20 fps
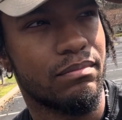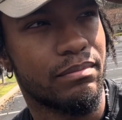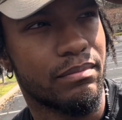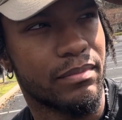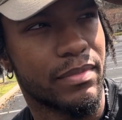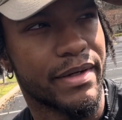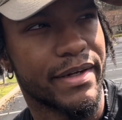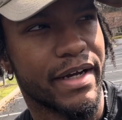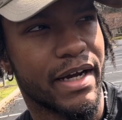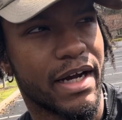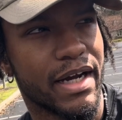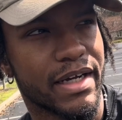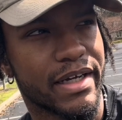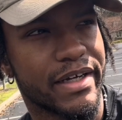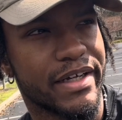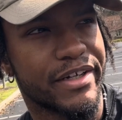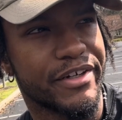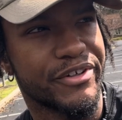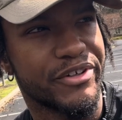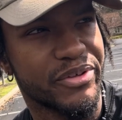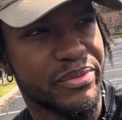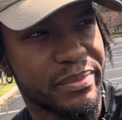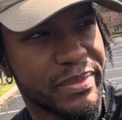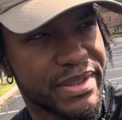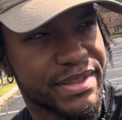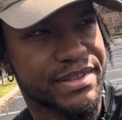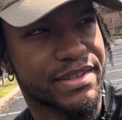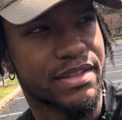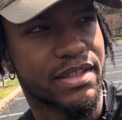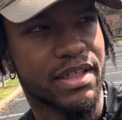but I kind of do
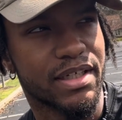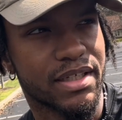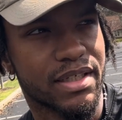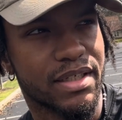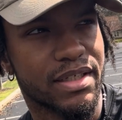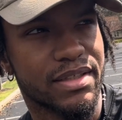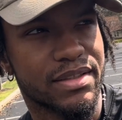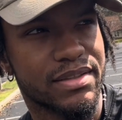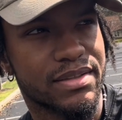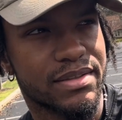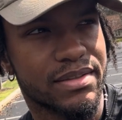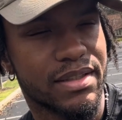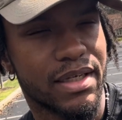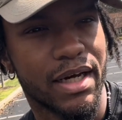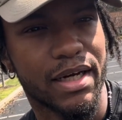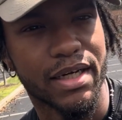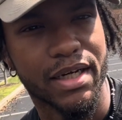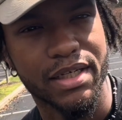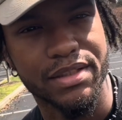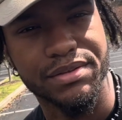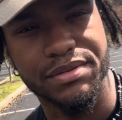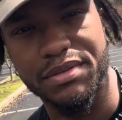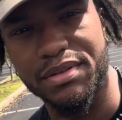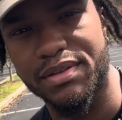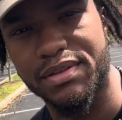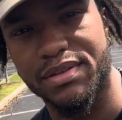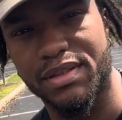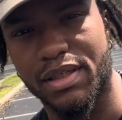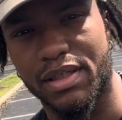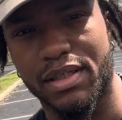miss it, I guess. I guess you
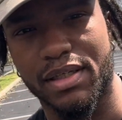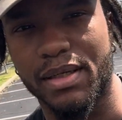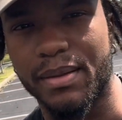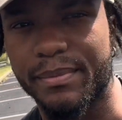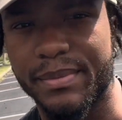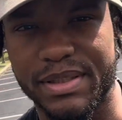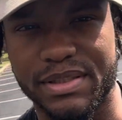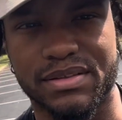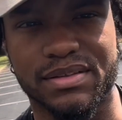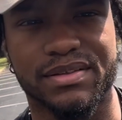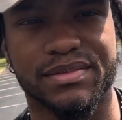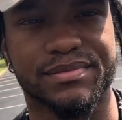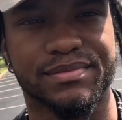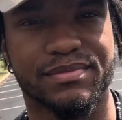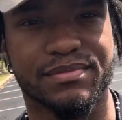could say I miss it.